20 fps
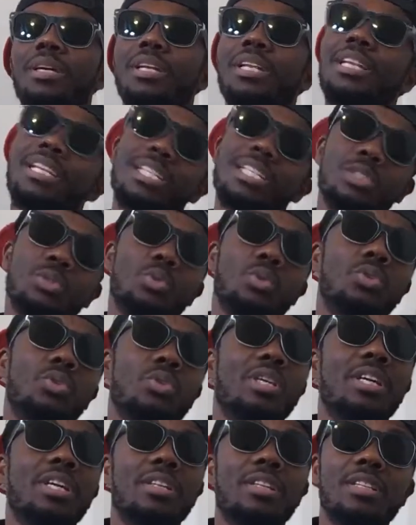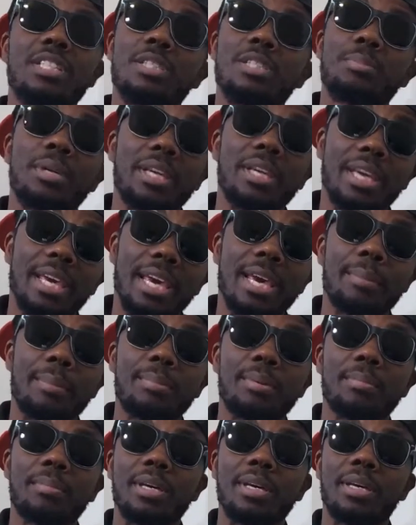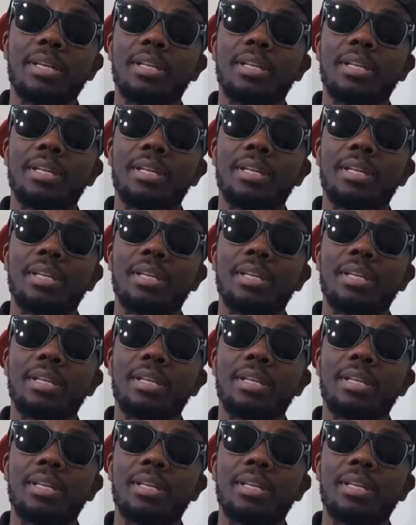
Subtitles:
Let's grow together. Let's make it happen, man.